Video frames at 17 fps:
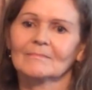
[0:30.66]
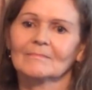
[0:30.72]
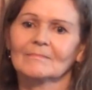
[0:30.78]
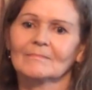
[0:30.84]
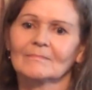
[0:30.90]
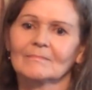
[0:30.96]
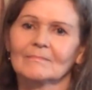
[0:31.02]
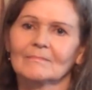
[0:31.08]

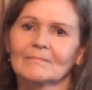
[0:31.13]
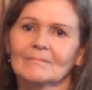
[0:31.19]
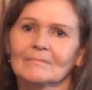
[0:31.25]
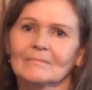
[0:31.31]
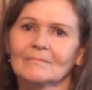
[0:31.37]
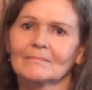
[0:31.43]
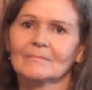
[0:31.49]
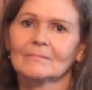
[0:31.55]

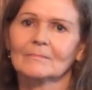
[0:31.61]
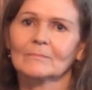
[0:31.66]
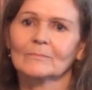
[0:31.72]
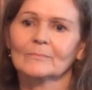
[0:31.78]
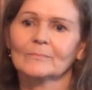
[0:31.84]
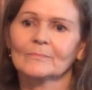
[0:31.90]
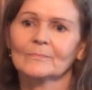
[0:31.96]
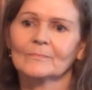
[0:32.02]

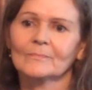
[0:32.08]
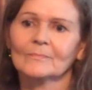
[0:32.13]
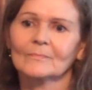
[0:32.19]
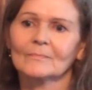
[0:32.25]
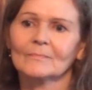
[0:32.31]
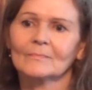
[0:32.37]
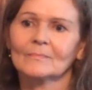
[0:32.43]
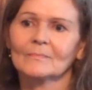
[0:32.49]

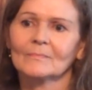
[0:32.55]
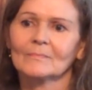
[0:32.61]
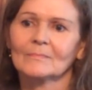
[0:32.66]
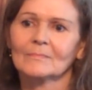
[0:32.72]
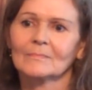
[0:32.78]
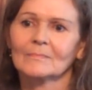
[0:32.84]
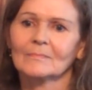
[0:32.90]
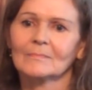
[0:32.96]

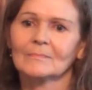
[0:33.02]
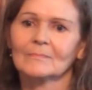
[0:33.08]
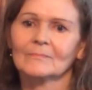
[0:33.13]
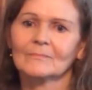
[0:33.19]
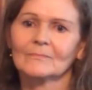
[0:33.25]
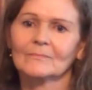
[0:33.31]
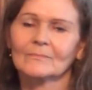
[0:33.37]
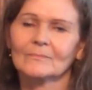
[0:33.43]

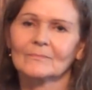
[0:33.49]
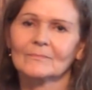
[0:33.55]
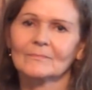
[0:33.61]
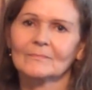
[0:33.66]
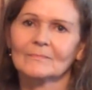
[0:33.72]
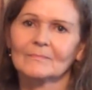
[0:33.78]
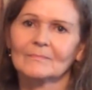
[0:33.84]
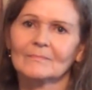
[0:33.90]

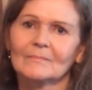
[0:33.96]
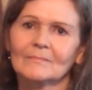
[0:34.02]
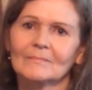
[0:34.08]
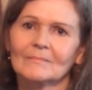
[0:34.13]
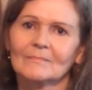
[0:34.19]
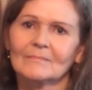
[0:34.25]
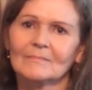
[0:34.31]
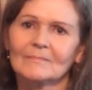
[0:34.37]

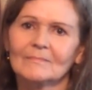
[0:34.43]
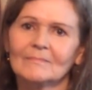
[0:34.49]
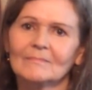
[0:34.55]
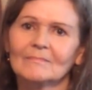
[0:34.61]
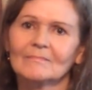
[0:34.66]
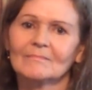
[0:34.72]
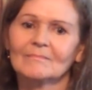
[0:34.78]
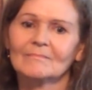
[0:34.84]

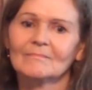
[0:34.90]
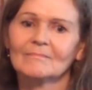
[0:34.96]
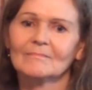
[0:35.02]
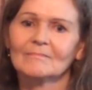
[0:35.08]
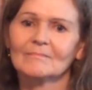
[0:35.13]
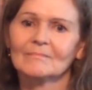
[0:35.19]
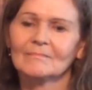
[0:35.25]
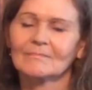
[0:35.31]

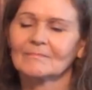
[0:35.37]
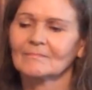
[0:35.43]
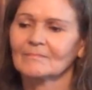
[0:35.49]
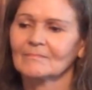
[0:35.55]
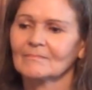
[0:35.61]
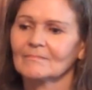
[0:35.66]
[no speech]